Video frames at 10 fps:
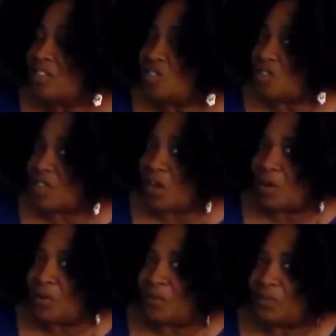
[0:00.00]
So
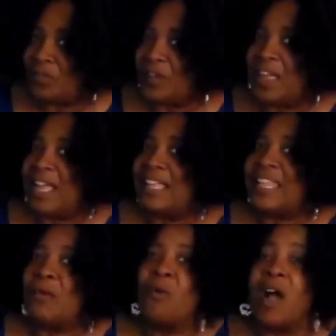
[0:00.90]

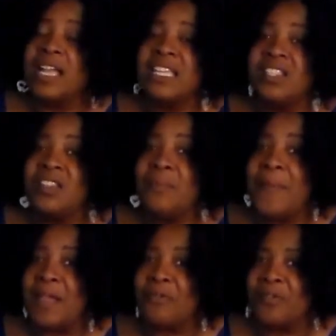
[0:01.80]
they walk into the
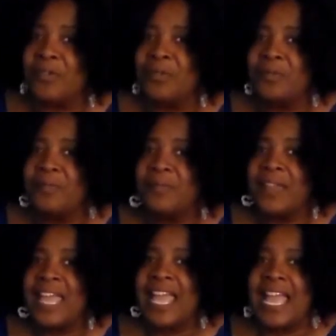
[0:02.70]
bedroom
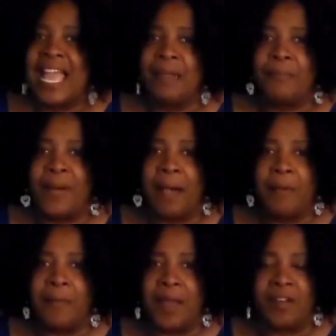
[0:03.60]
and
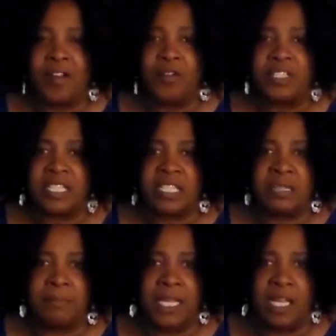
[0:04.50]
Papa Bear
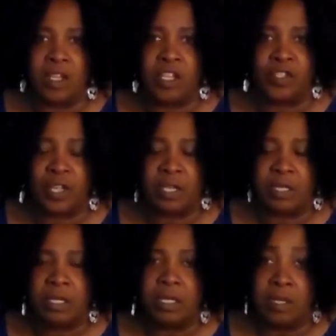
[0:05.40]
notices immediately. He said,
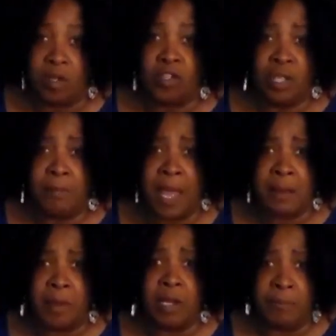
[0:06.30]

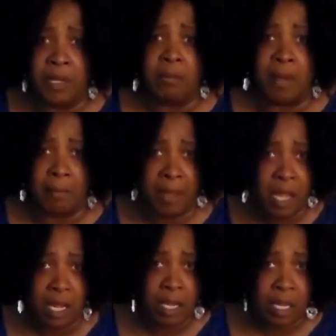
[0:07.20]
somebody been up here in my
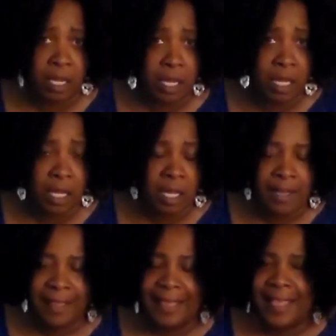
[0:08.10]
bed.
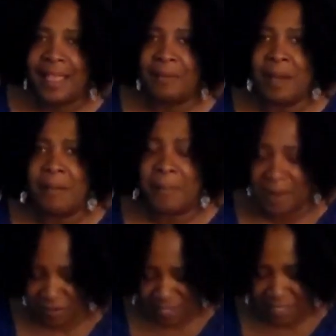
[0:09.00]
And Mama
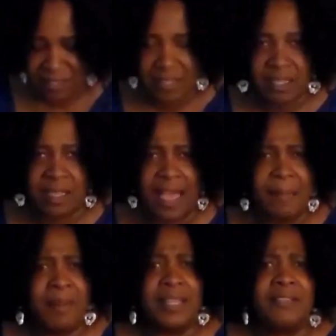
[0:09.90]
Bear says,
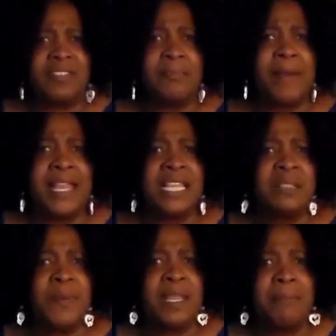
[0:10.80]
I believe somebody
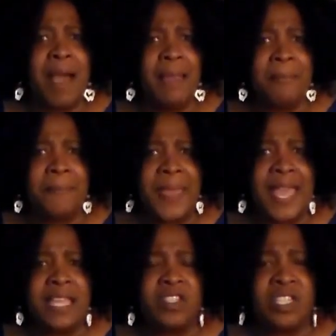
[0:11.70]
has been in my
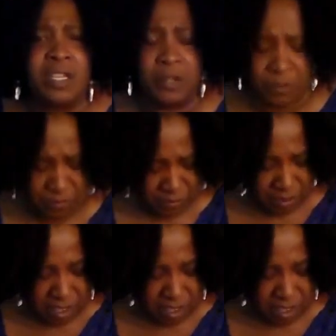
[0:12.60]
bed too.